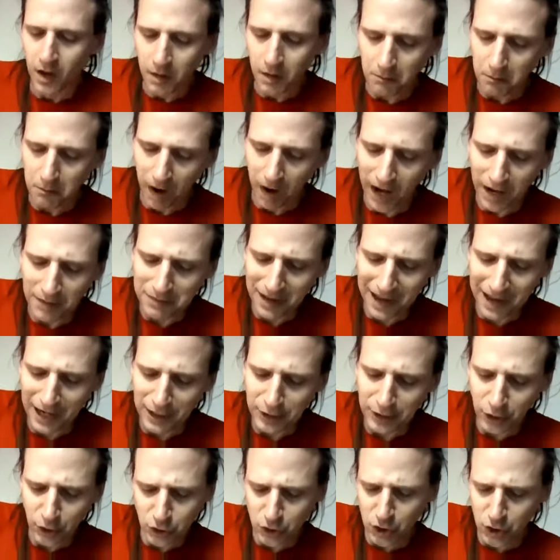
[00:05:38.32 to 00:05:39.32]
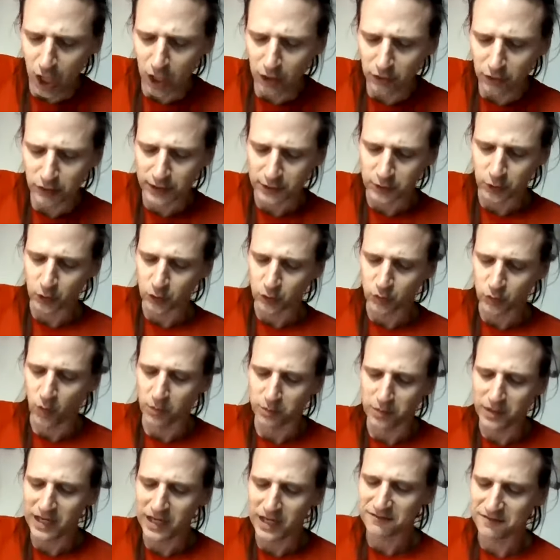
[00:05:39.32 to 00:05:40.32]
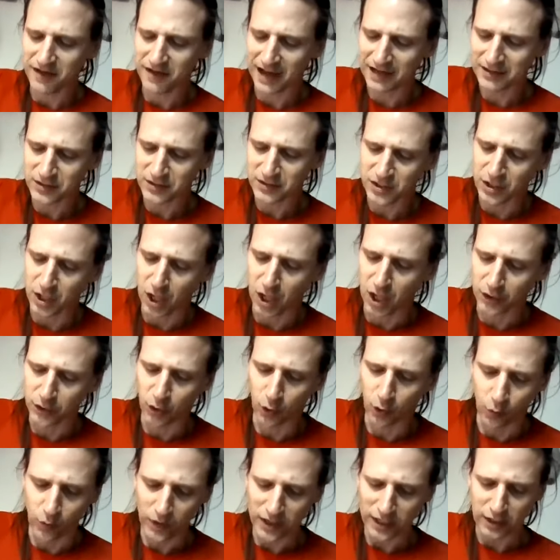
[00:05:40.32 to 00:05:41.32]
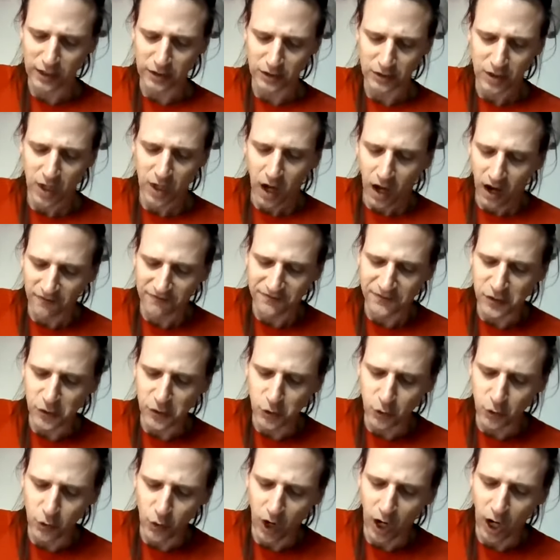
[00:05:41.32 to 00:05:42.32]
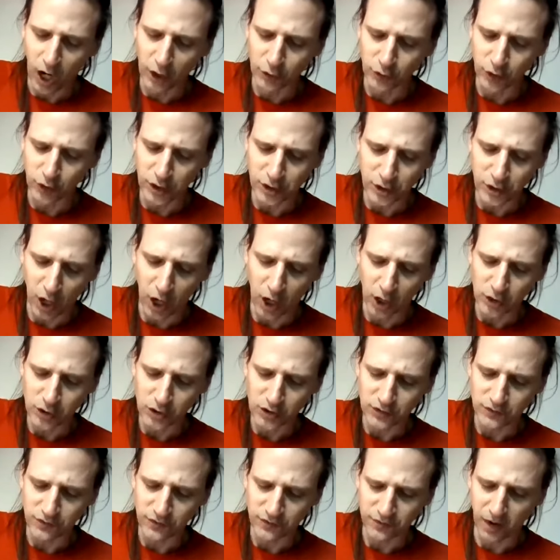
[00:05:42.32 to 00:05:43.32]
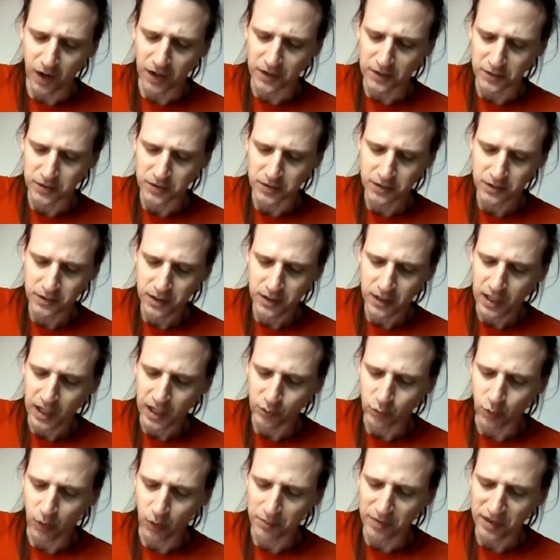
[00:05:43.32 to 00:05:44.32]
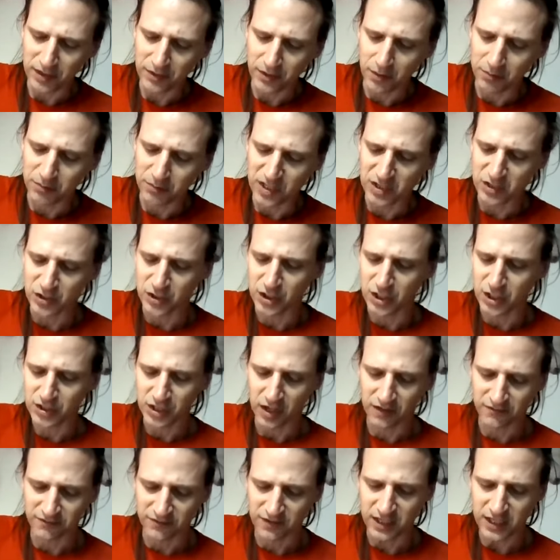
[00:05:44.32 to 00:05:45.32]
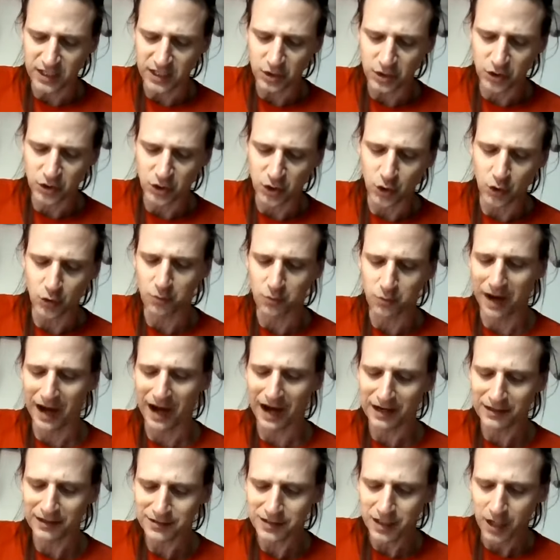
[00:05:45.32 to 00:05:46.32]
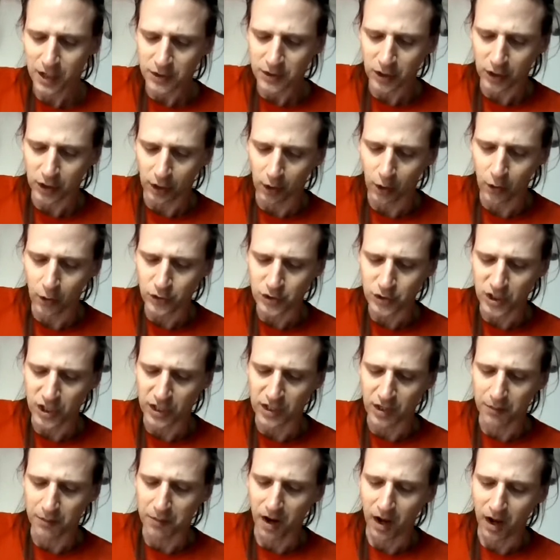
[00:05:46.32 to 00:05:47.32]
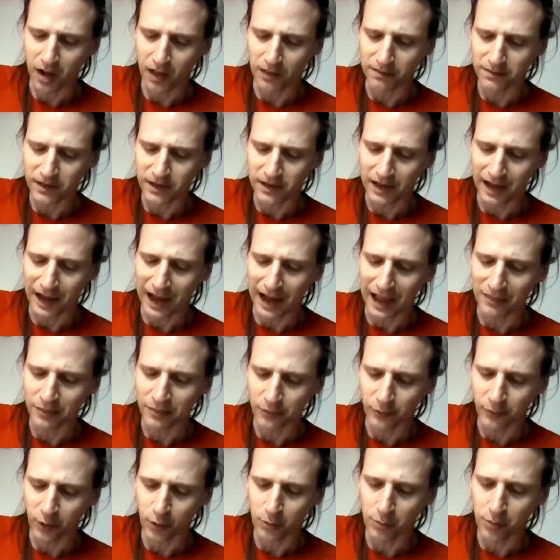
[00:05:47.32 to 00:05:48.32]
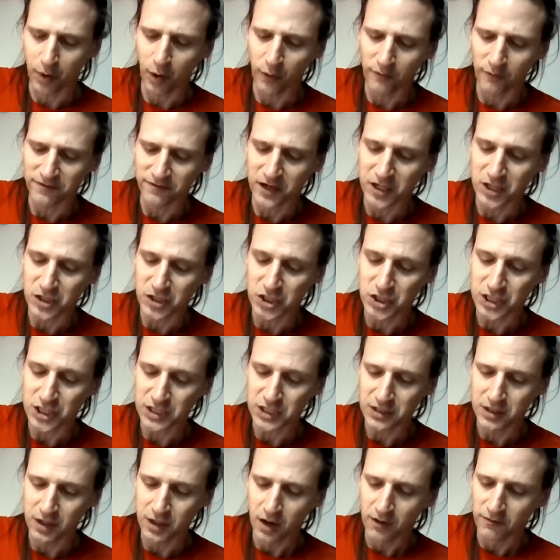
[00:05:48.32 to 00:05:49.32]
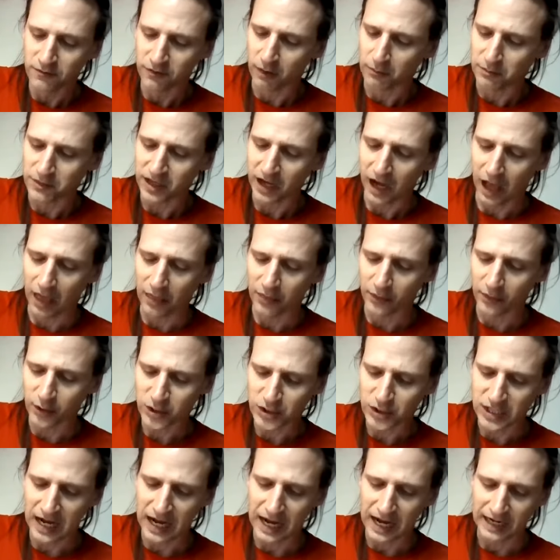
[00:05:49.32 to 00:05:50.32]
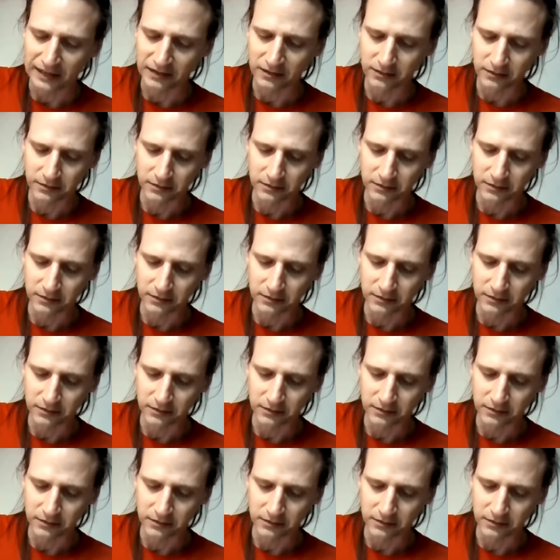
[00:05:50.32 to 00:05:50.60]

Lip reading: My band and John Little's will be advancing on your wing, a few hundred yards in front. It will be the business of these 2 bands to close in upon the anthropophagy from the other side.